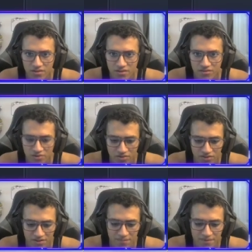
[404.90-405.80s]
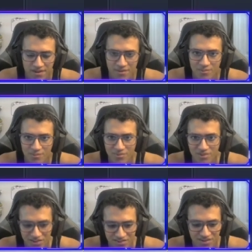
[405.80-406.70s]
this little thing
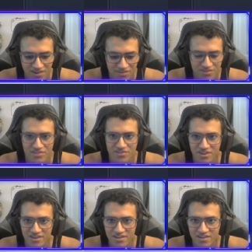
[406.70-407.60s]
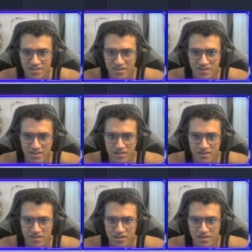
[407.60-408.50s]
plus another string
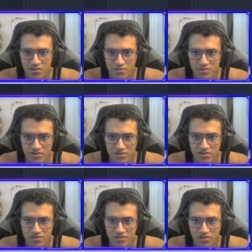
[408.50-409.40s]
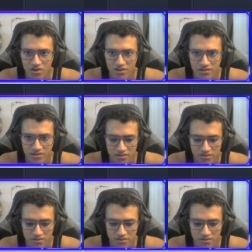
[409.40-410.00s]
game dot